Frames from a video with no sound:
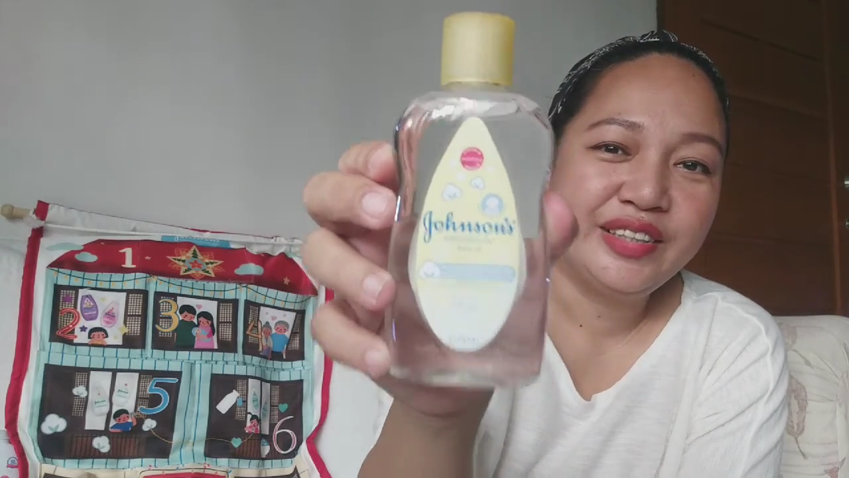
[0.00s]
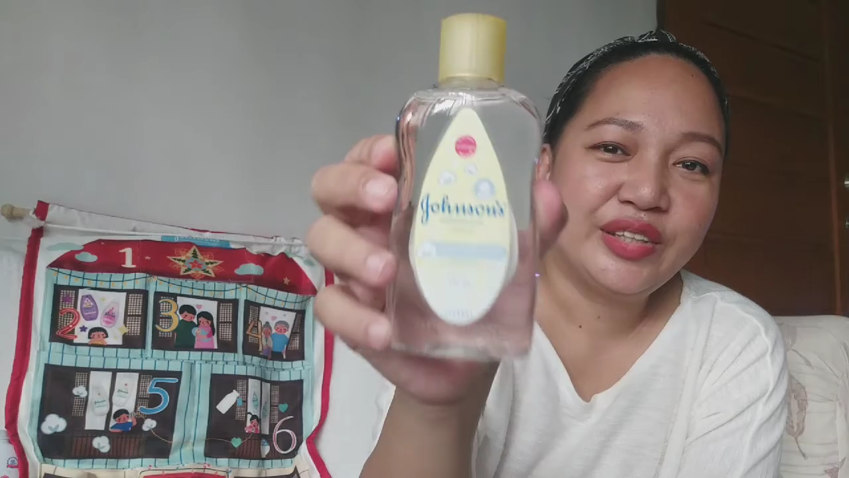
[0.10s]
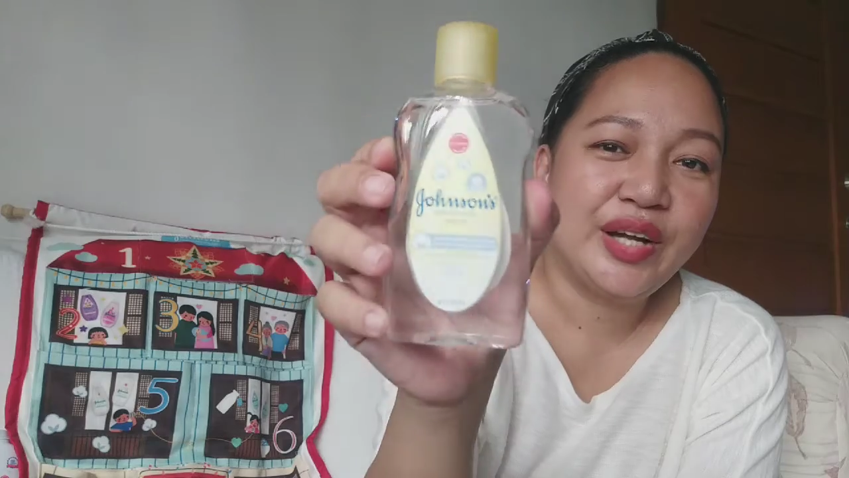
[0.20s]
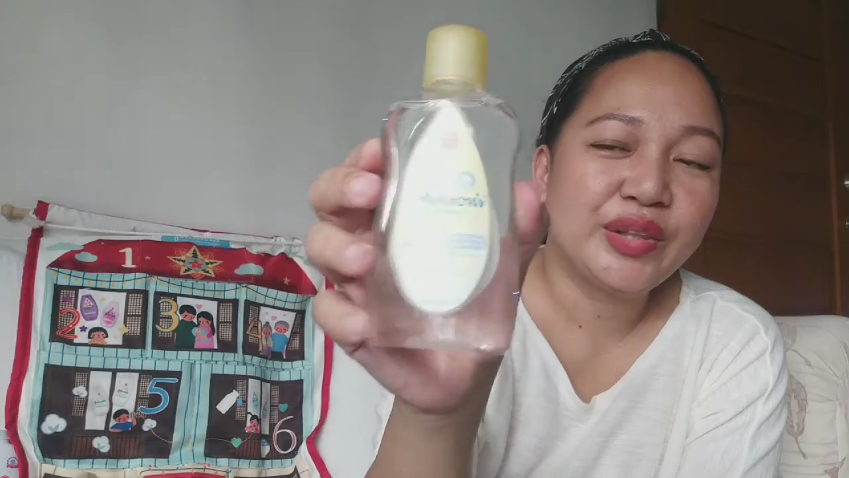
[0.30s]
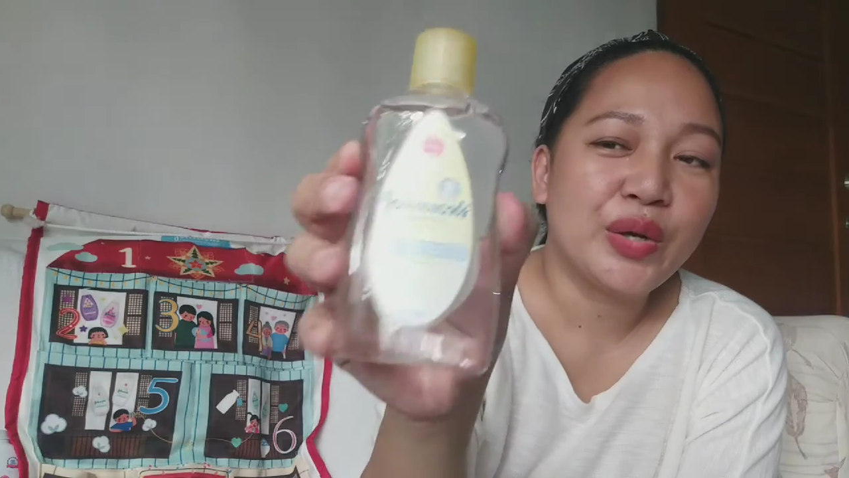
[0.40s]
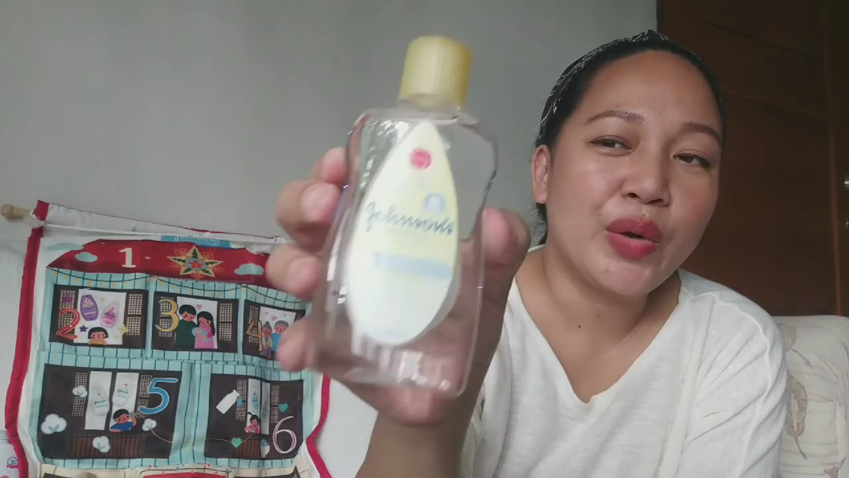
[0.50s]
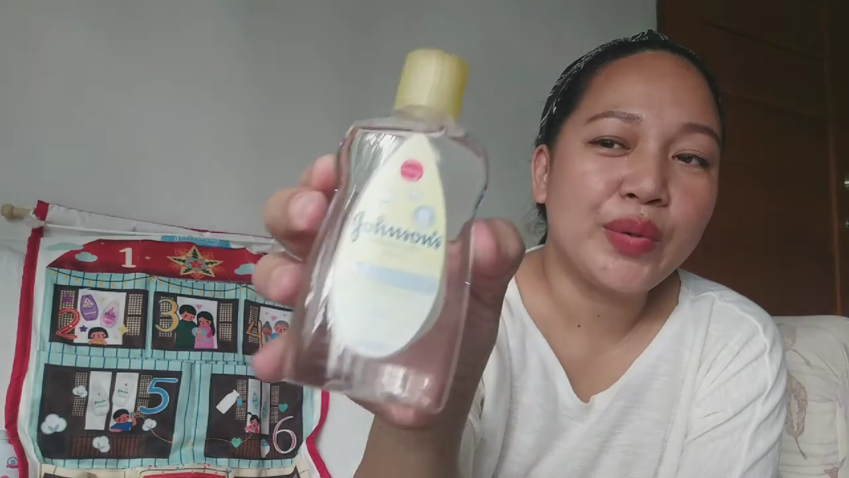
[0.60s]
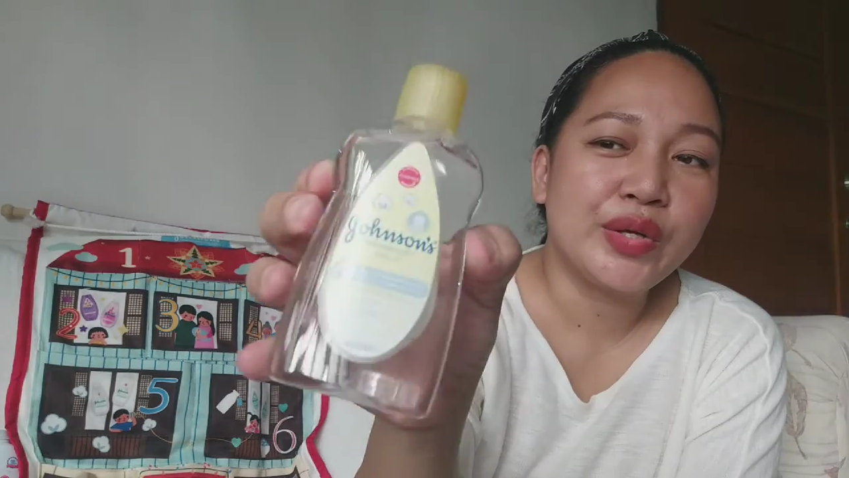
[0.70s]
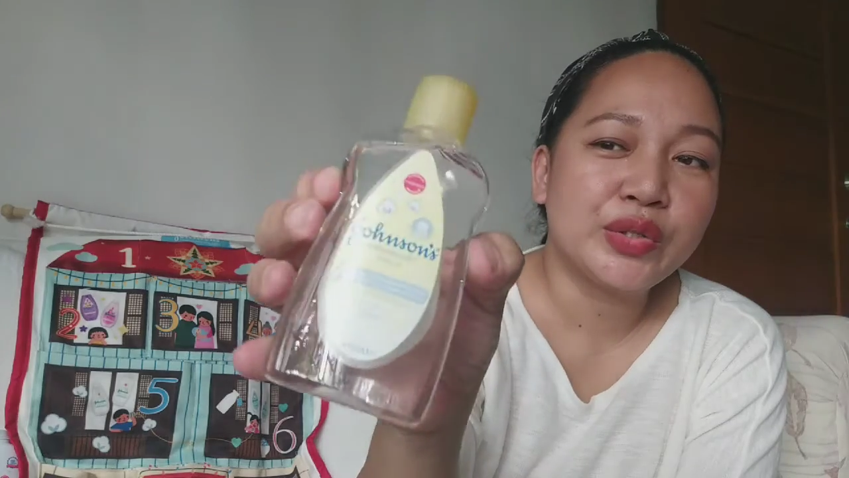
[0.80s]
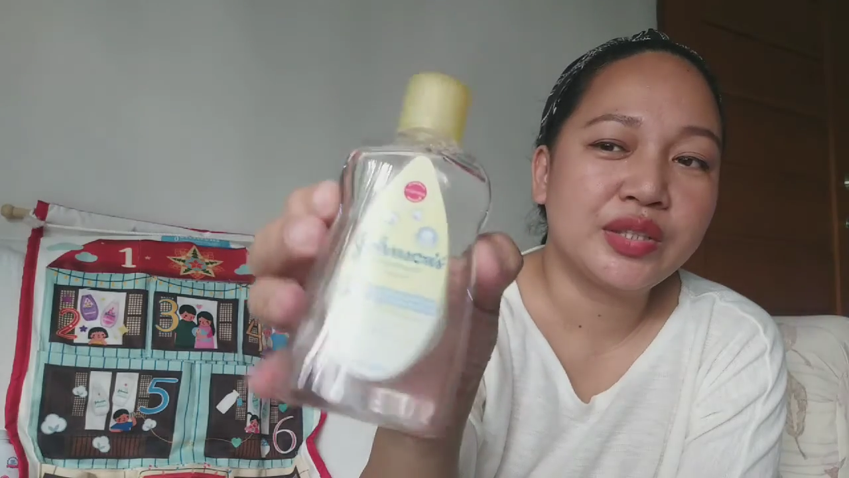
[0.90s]
So, ito,
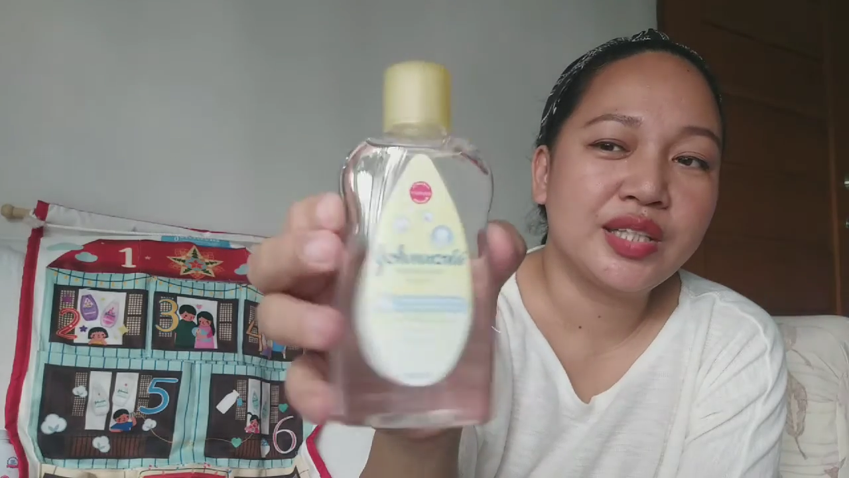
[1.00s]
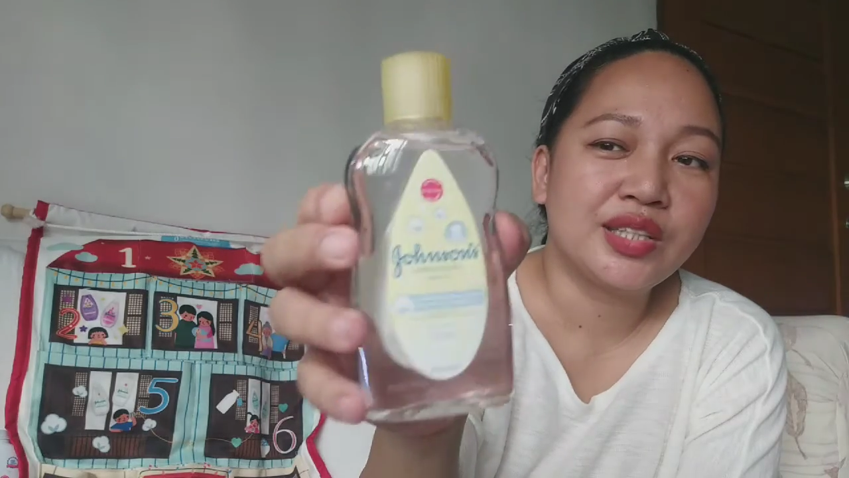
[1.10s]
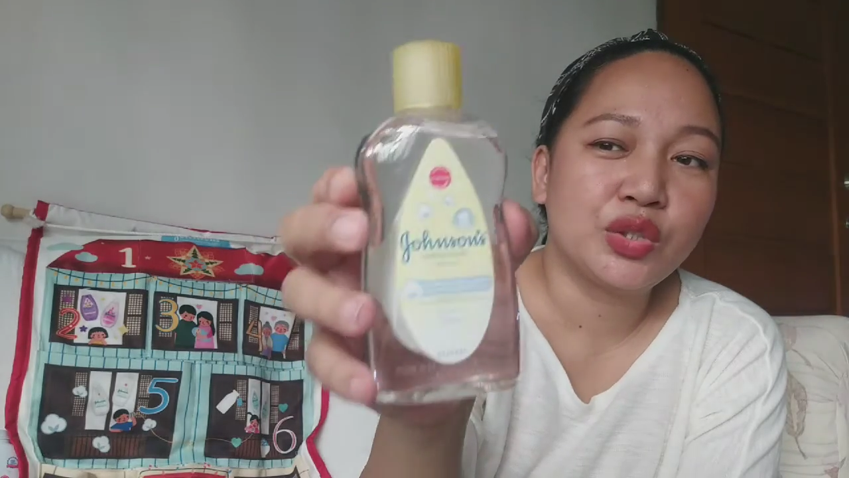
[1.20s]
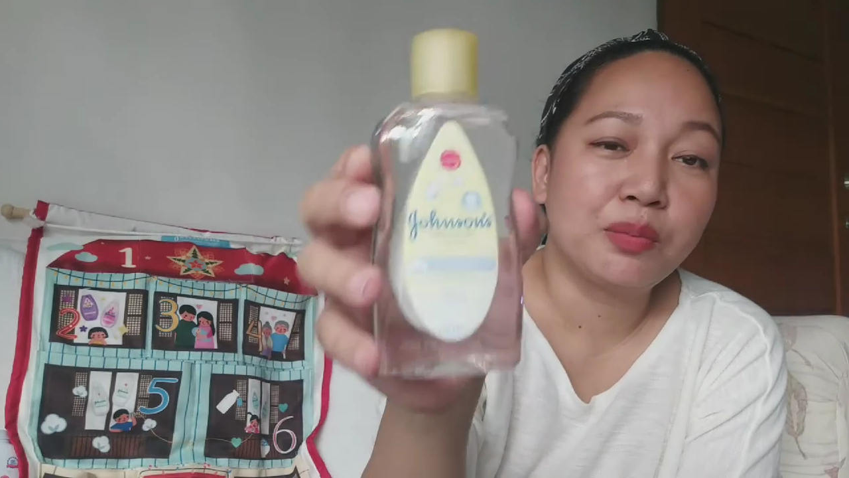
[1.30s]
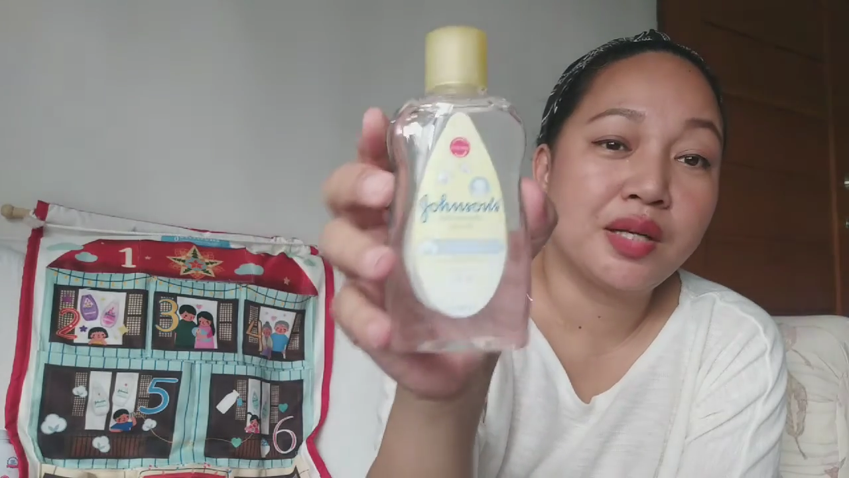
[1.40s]
we use this to